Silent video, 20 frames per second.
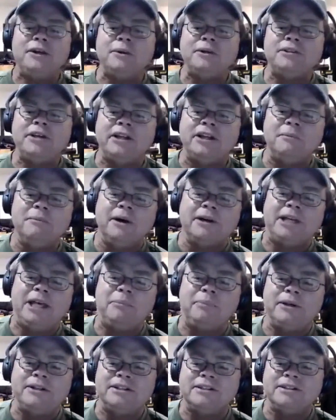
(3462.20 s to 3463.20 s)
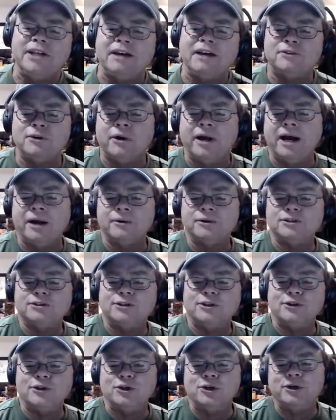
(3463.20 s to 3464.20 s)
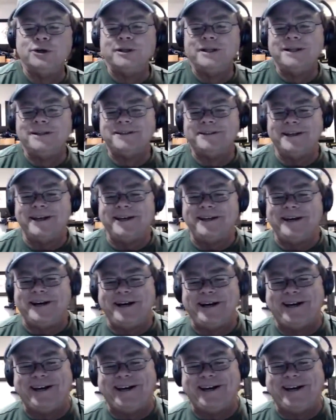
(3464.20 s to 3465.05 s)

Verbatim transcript: there was other monkey business after hours too that mm-hmm. uh,